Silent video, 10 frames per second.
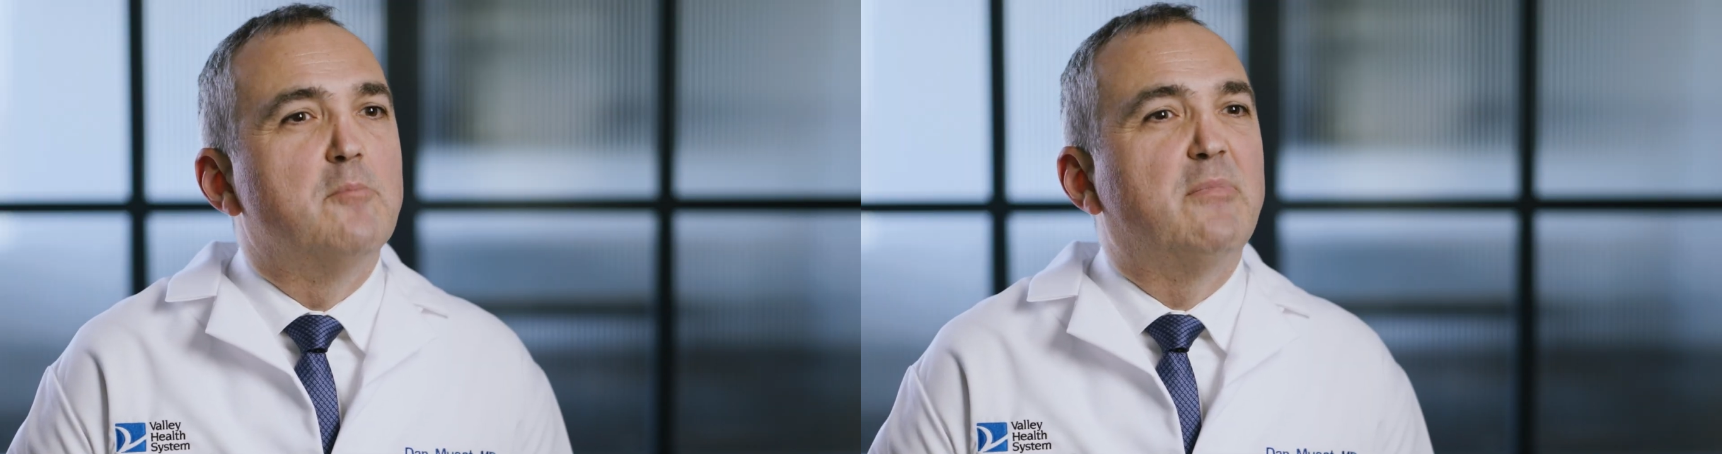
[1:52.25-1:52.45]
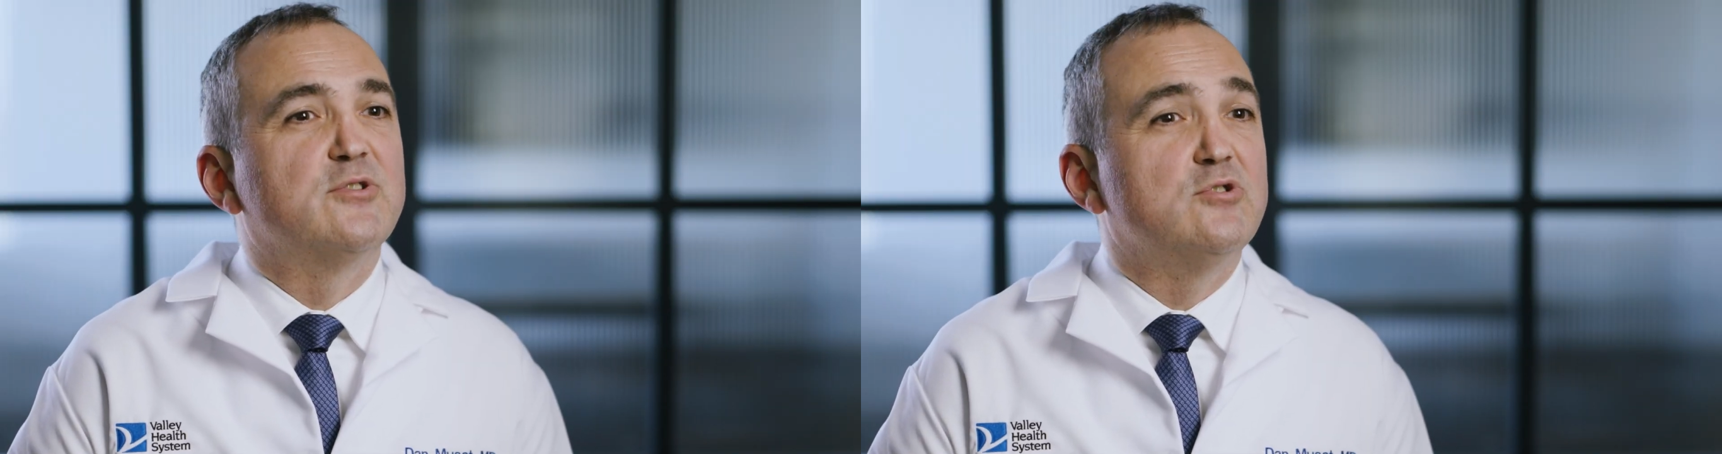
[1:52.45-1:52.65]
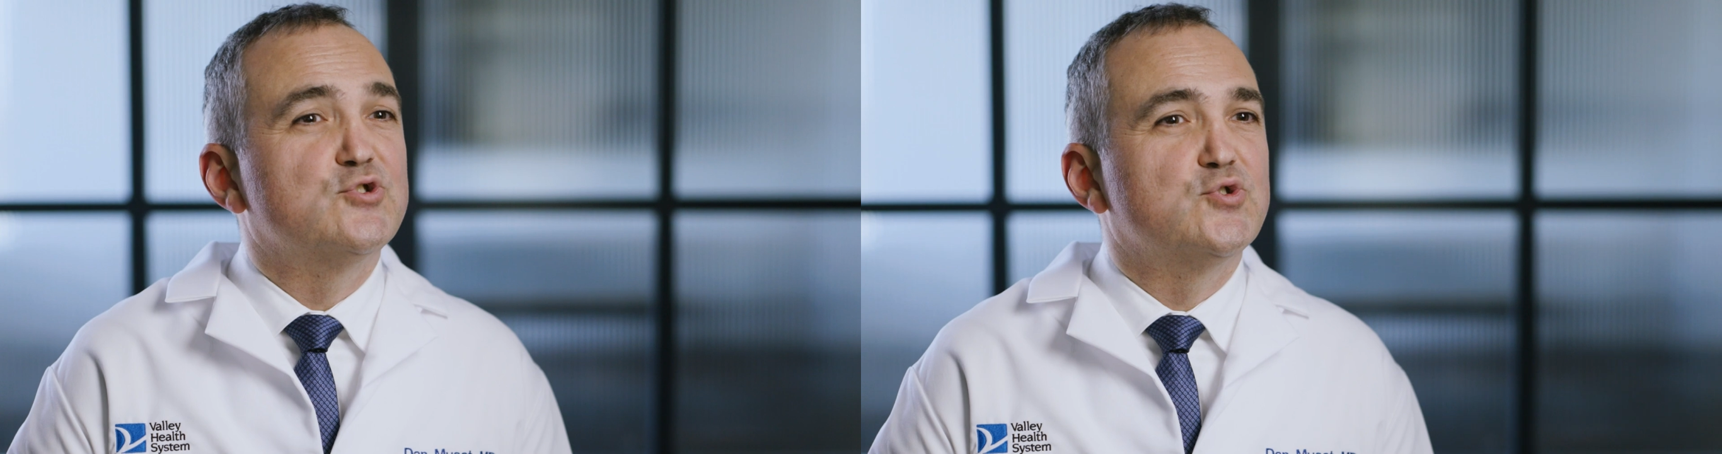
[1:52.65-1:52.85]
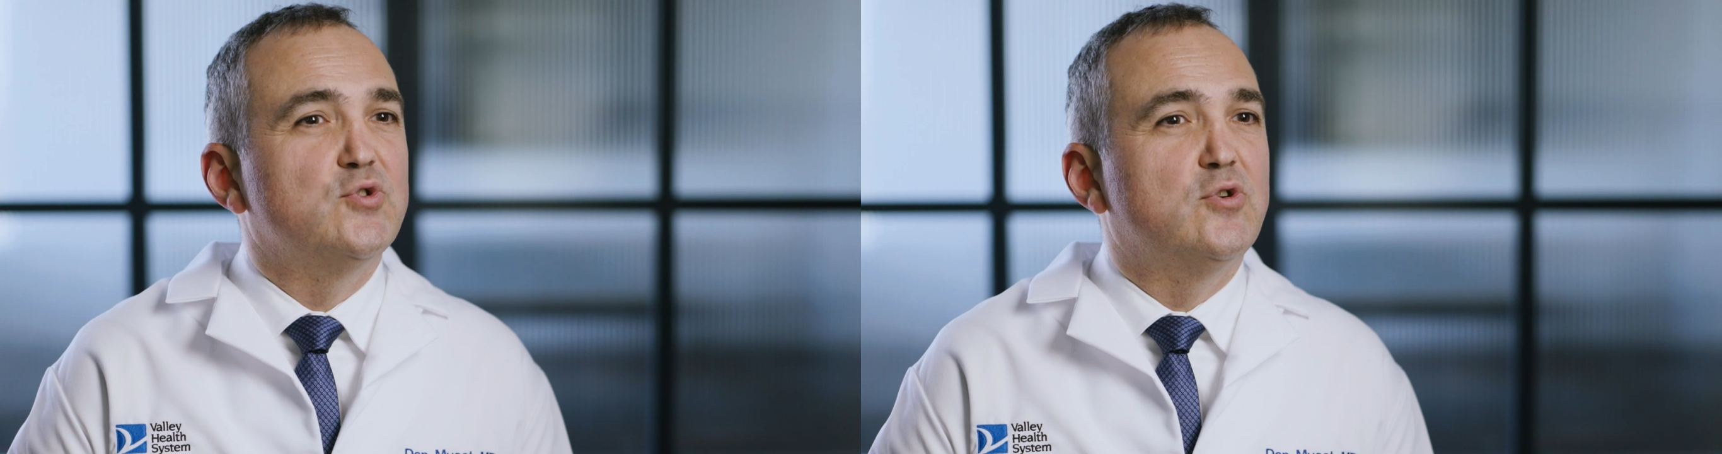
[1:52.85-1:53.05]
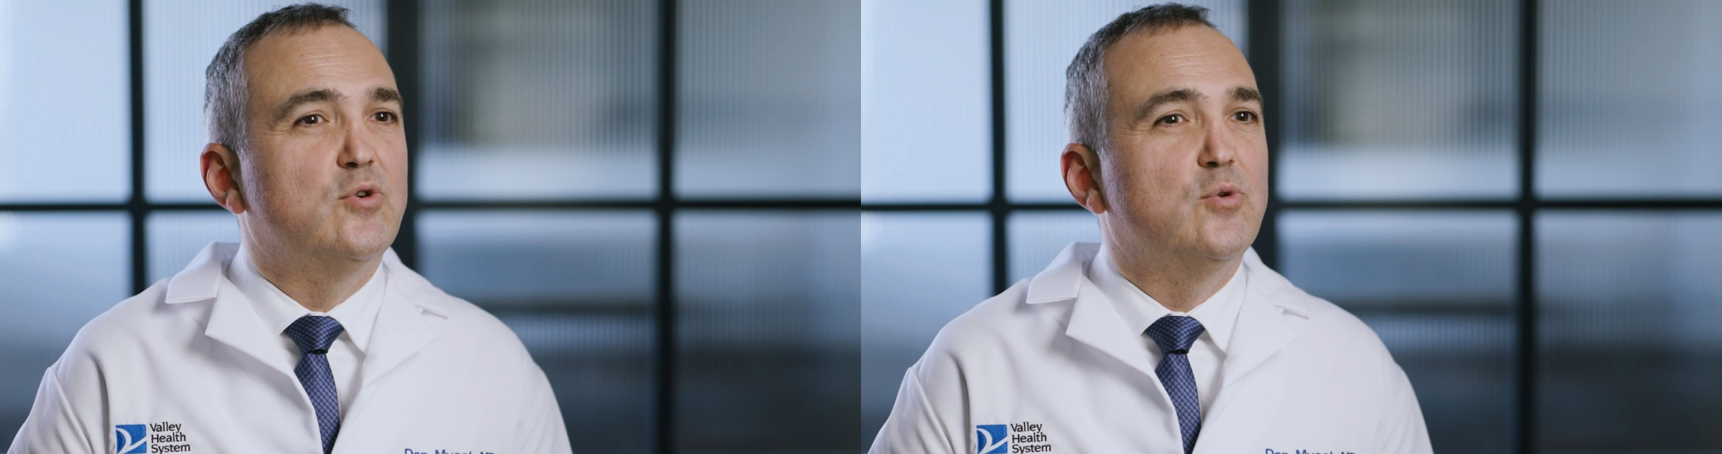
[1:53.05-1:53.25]
but
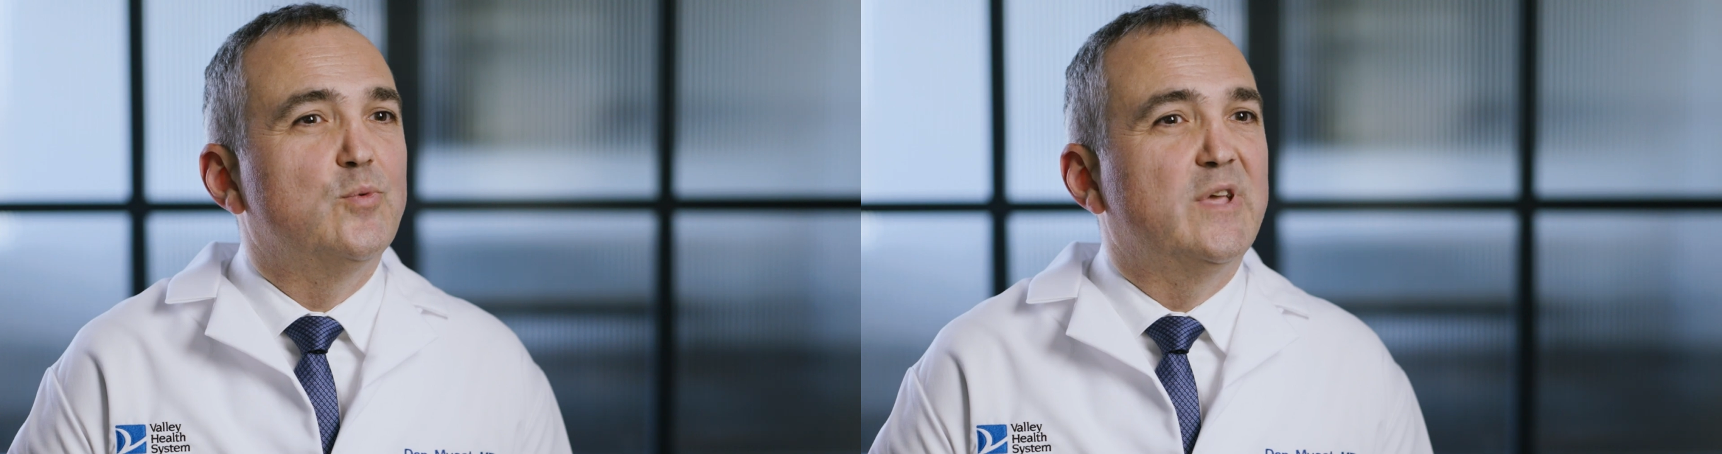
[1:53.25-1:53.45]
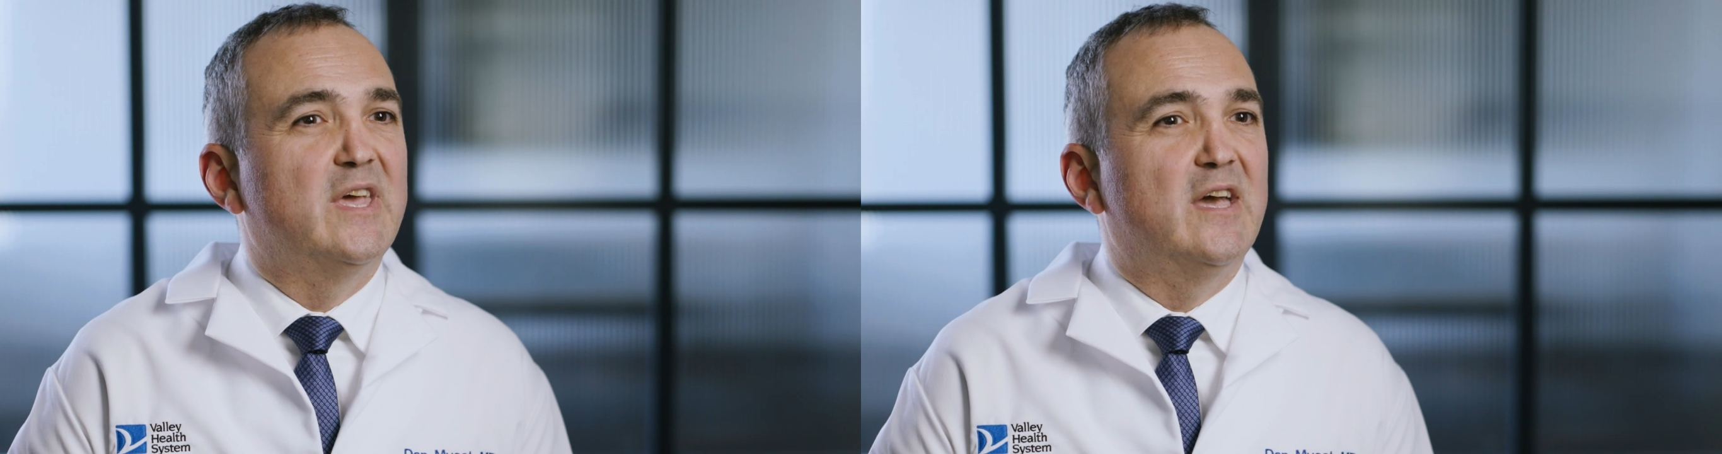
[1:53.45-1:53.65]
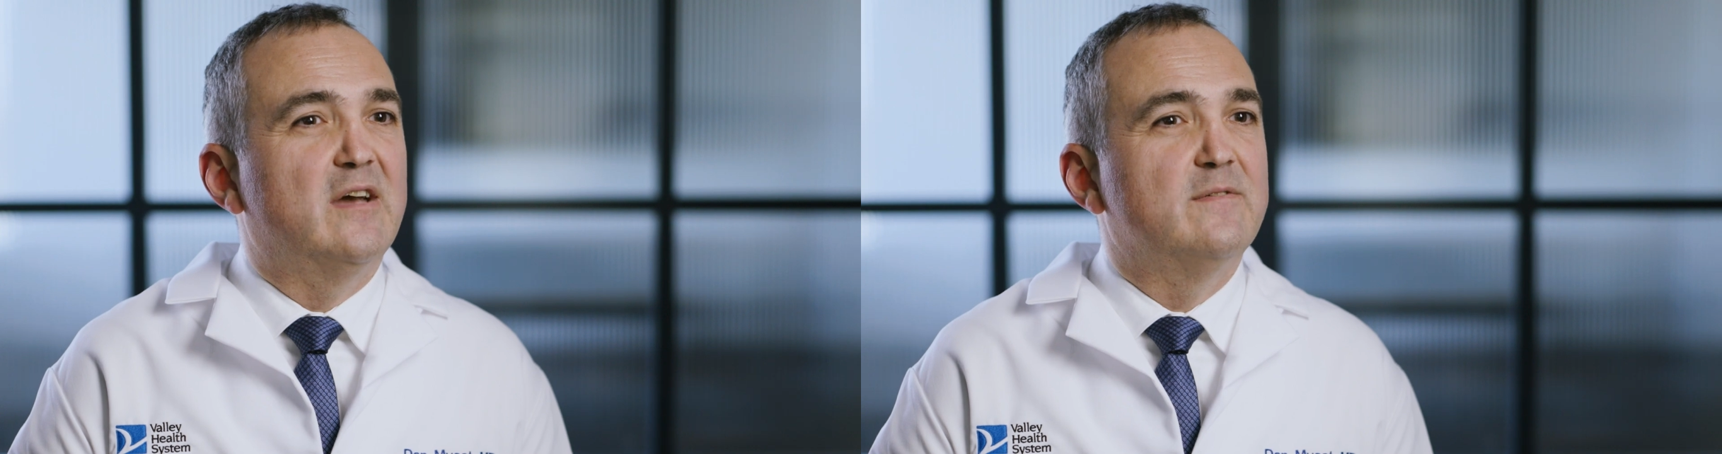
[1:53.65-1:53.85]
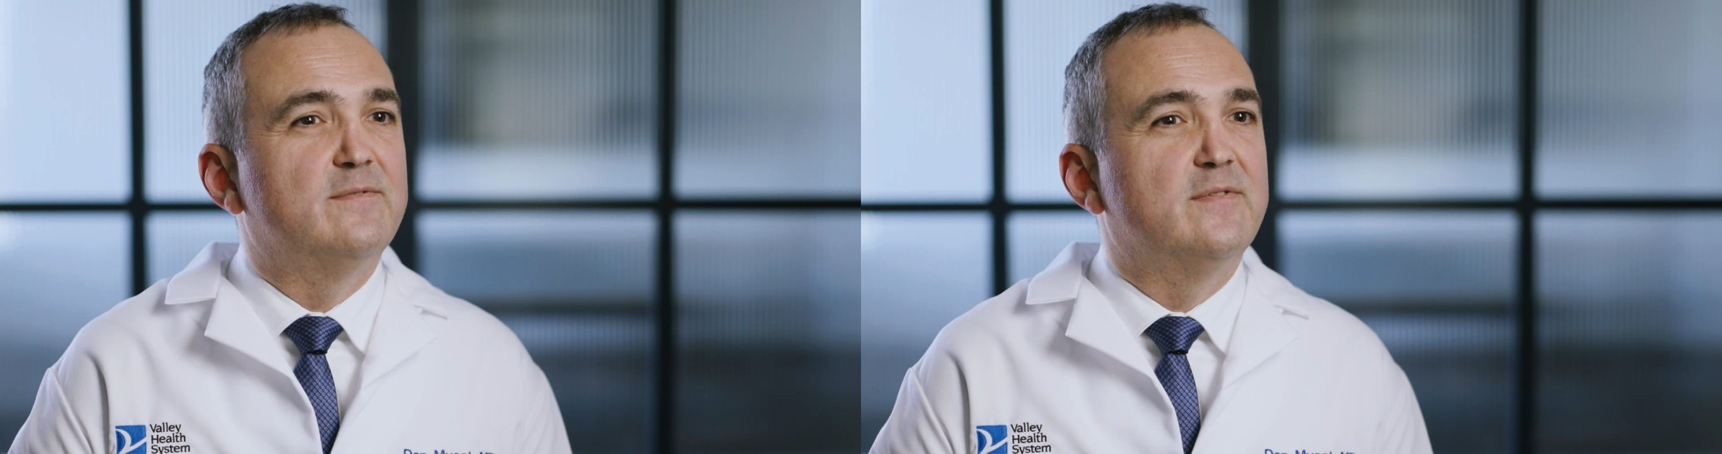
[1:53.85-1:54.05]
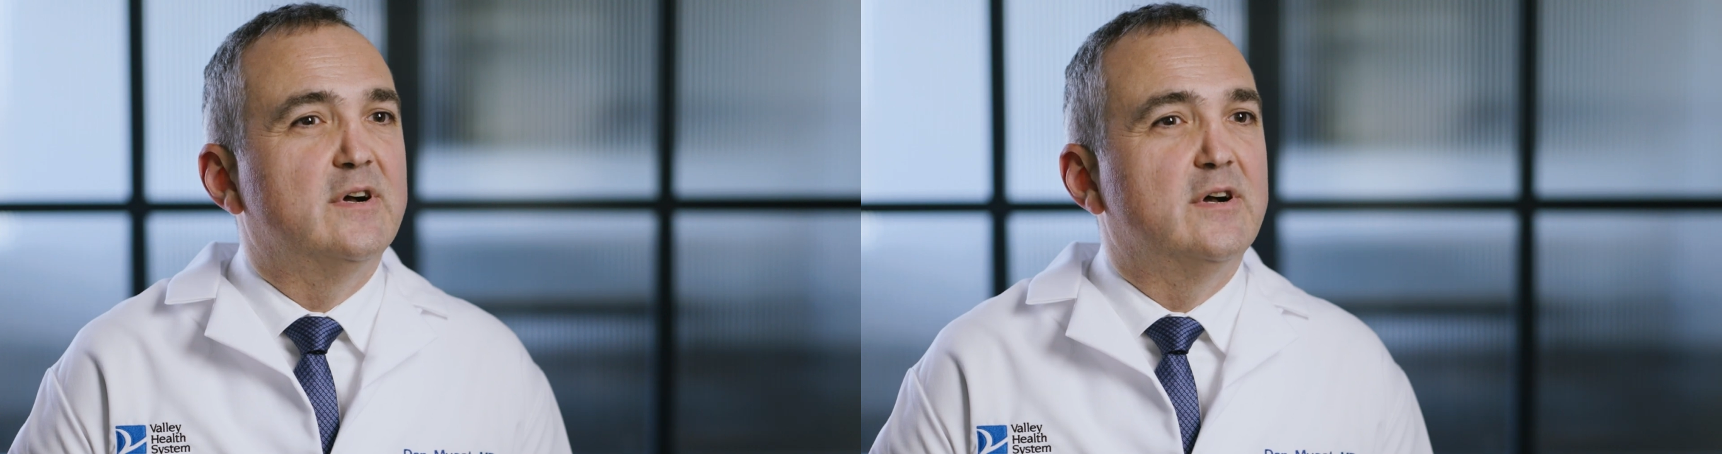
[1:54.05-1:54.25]
also we have
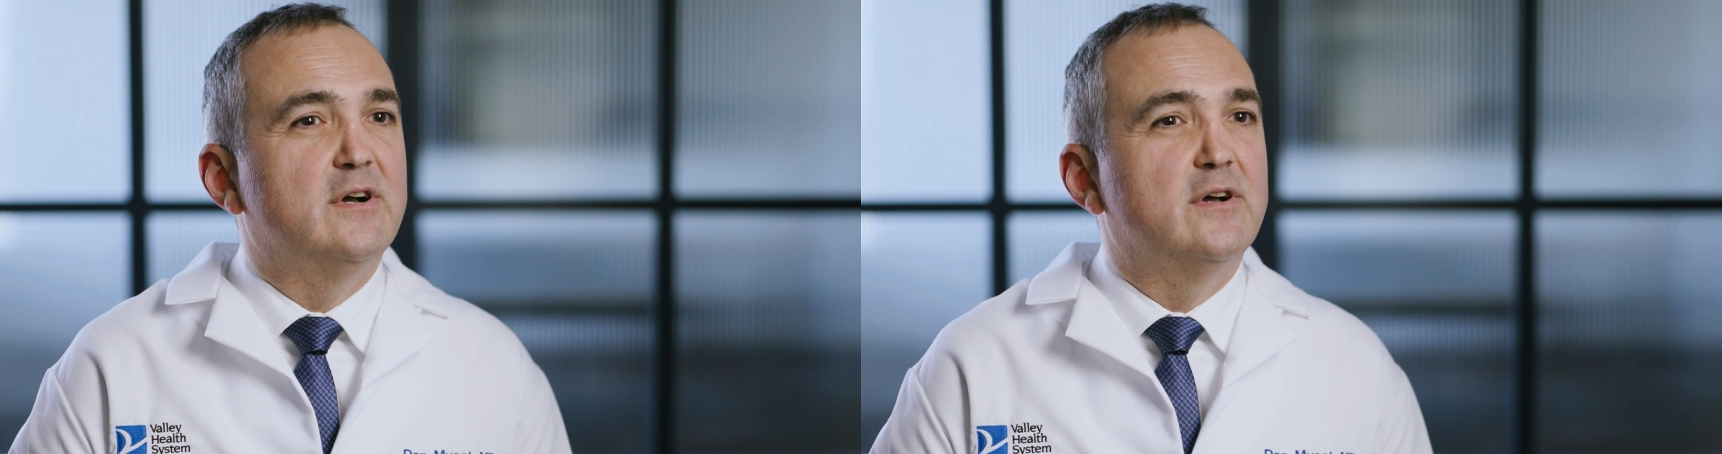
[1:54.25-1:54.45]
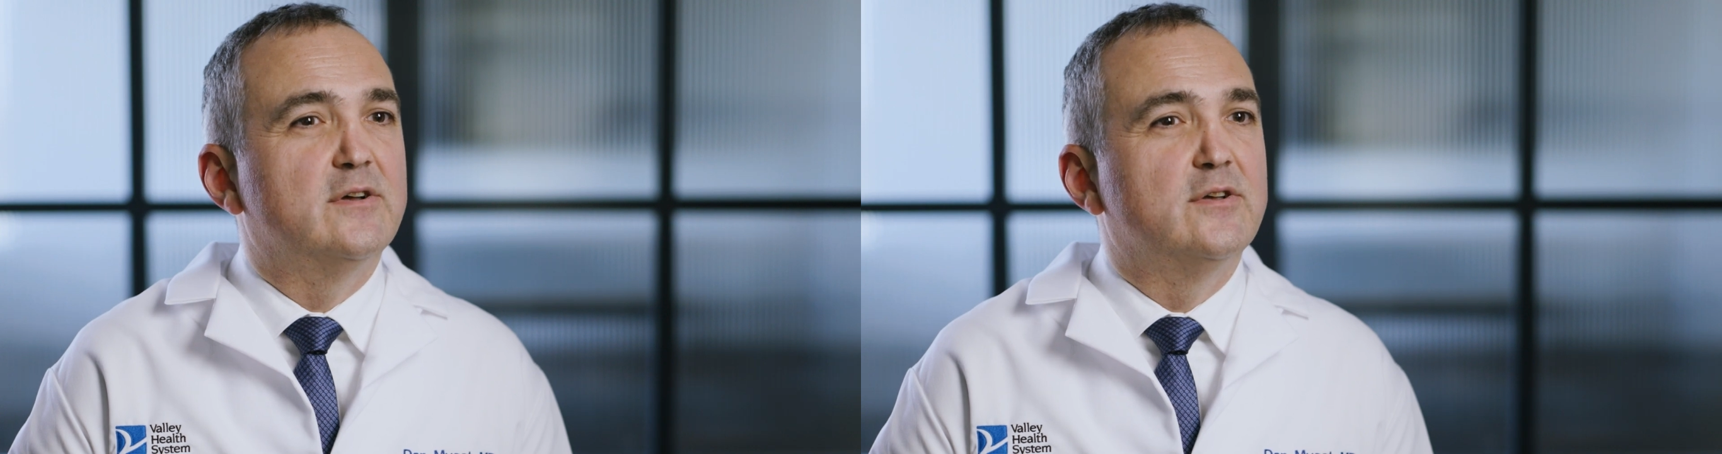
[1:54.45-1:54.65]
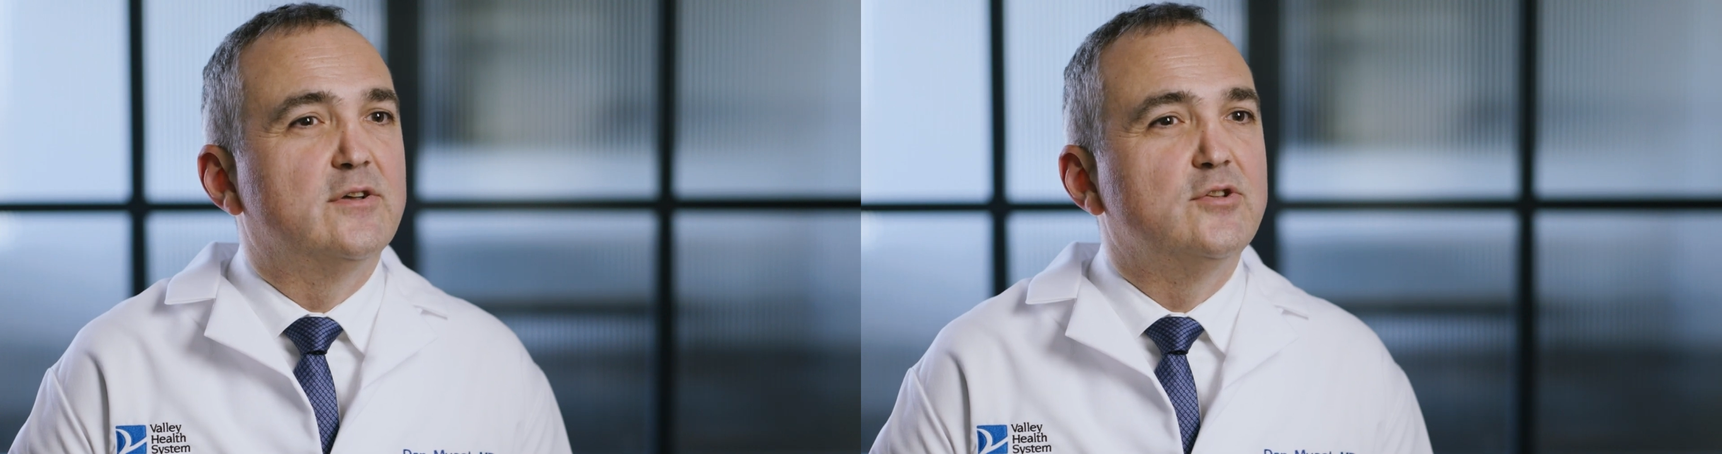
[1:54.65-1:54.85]
a